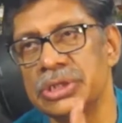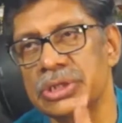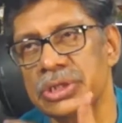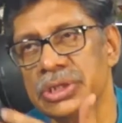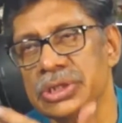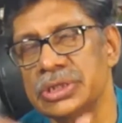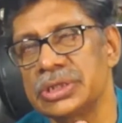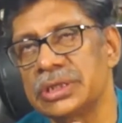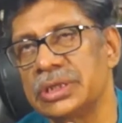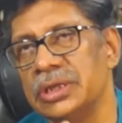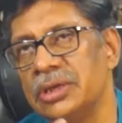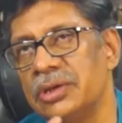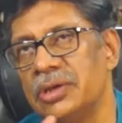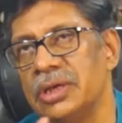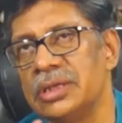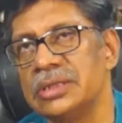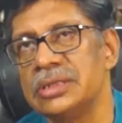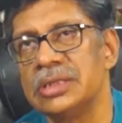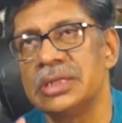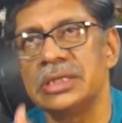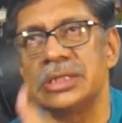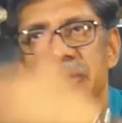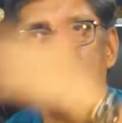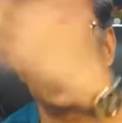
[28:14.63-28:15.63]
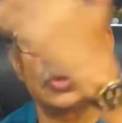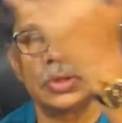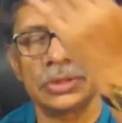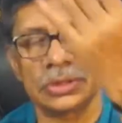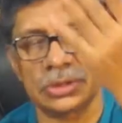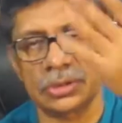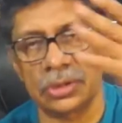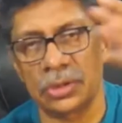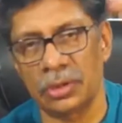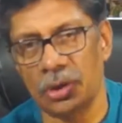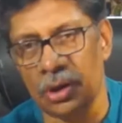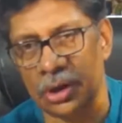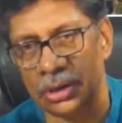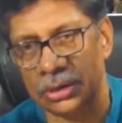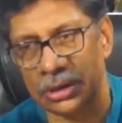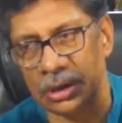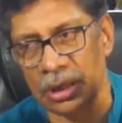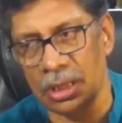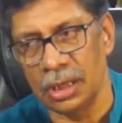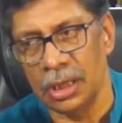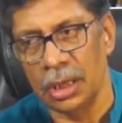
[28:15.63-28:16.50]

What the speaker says: Chosky Ranges, towards the north,